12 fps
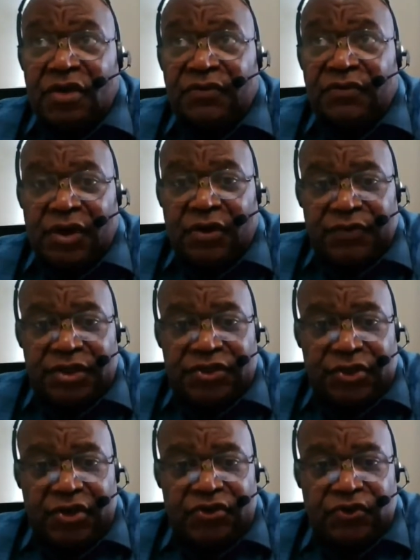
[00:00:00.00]
of
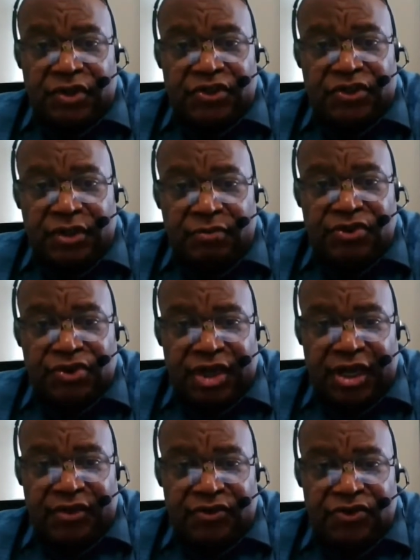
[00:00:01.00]
this country, in some
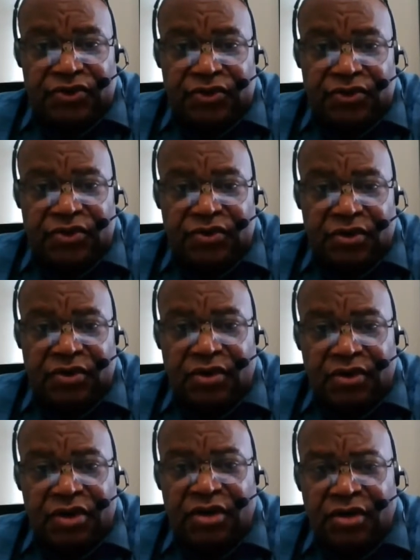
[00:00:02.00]
states,
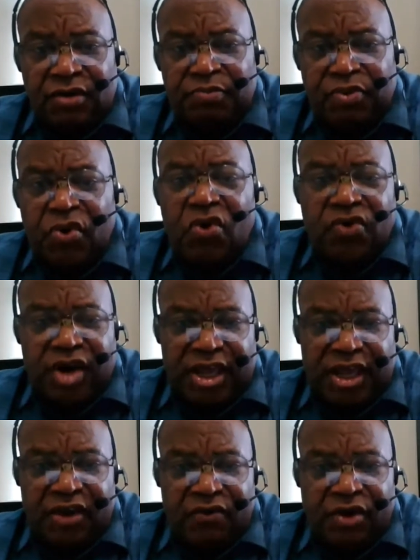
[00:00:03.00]
in the poorer
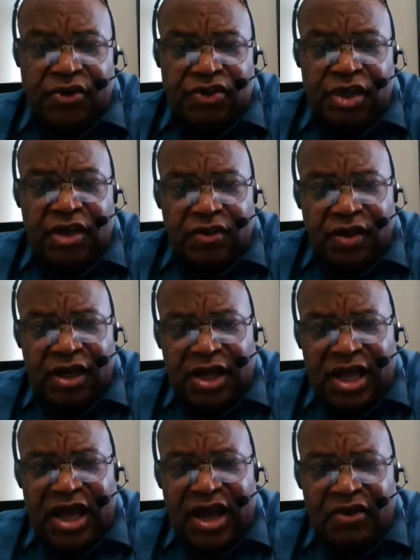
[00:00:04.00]
areas,
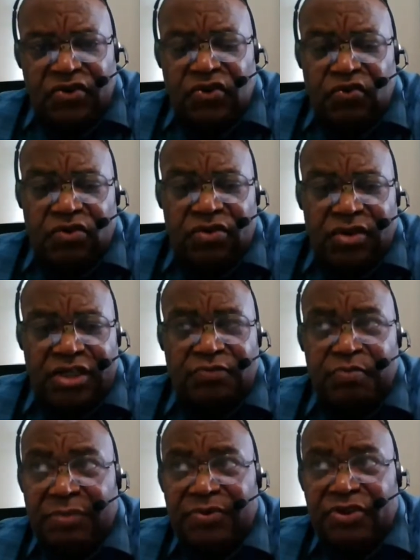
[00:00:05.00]
there's
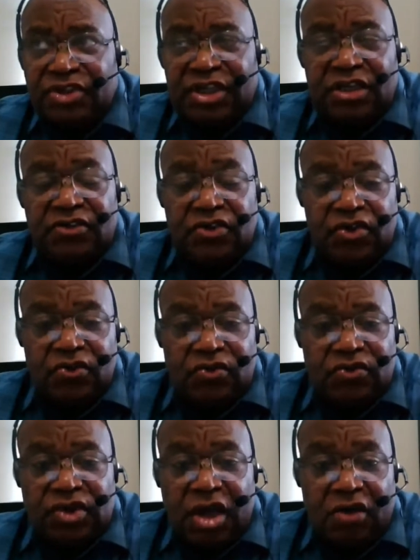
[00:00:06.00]
people still
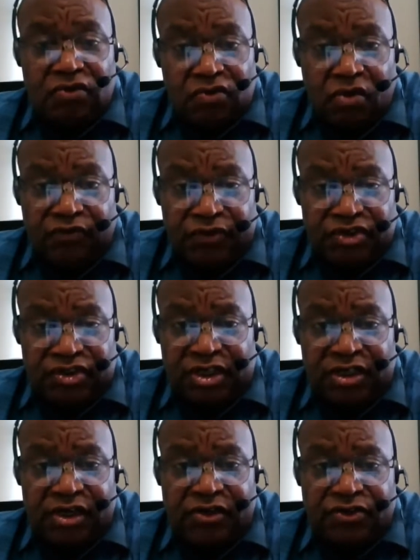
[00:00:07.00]
use outdoor
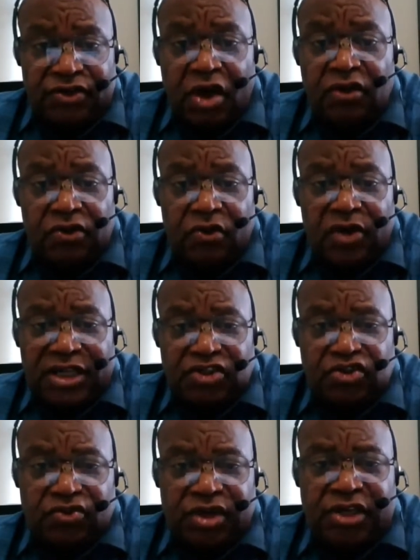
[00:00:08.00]
facilities, outdoor
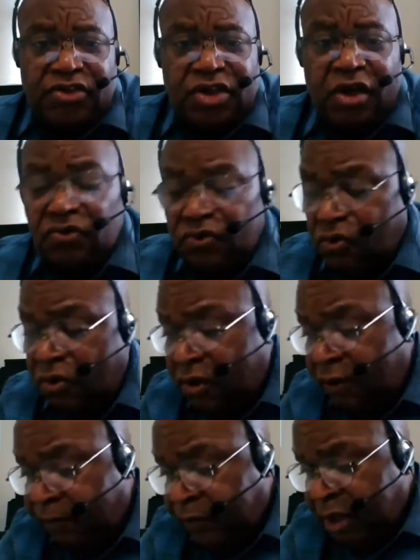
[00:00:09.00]
latrines,
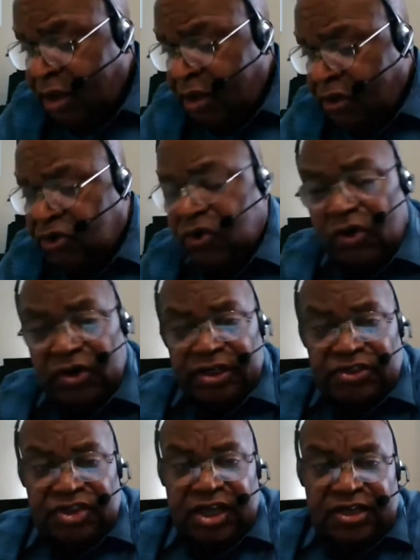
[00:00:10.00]
outdoor
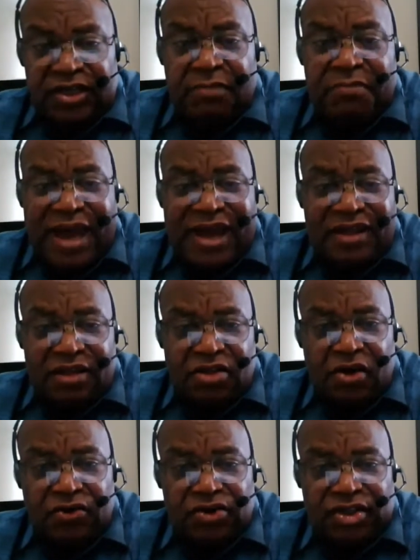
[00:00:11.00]
toilets, take their
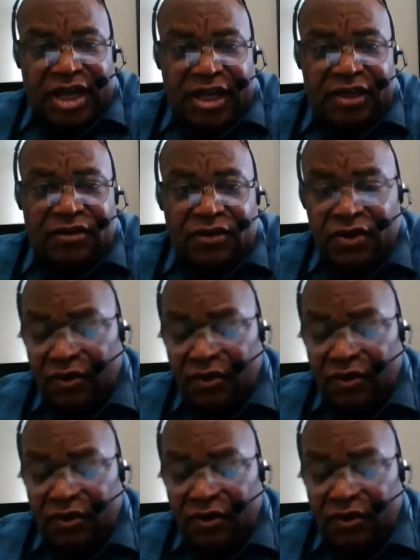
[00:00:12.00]
bath outside,